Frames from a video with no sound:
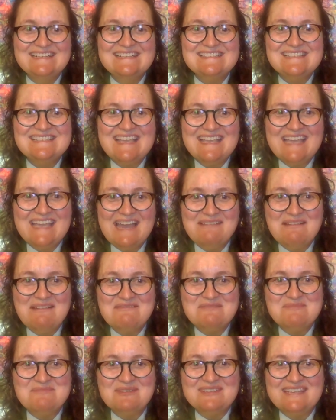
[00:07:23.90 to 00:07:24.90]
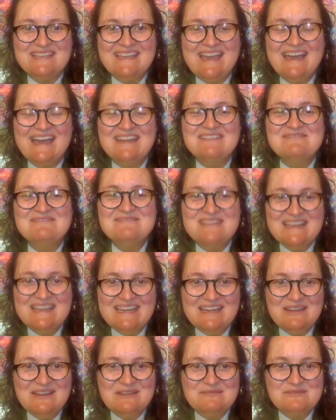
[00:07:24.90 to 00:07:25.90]
Take care, everybody, and I
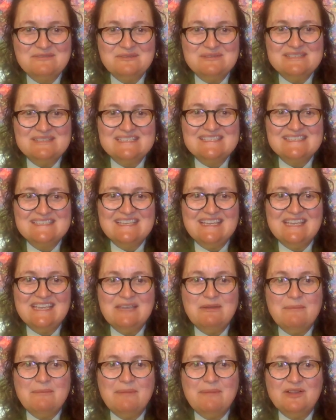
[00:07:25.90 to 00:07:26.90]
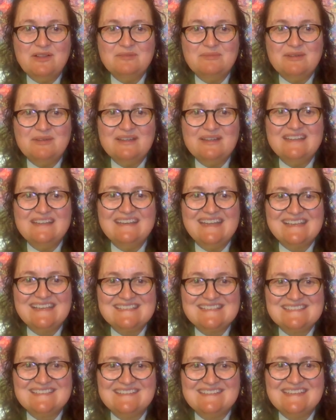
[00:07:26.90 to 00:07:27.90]
really look forward to seeing you at Bulbrough
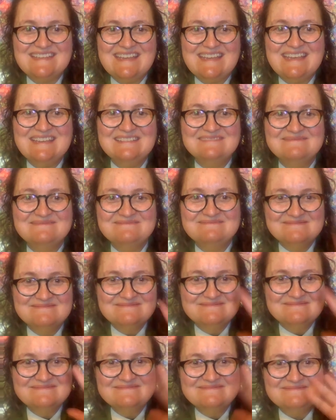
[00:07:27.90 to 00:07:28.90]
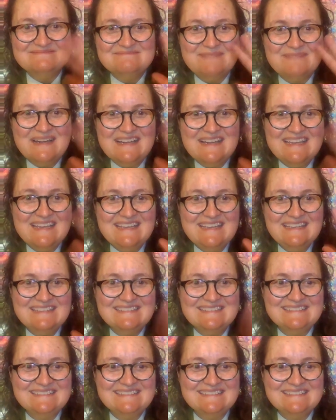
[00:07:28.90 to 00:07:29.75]
next Sunday. Bye.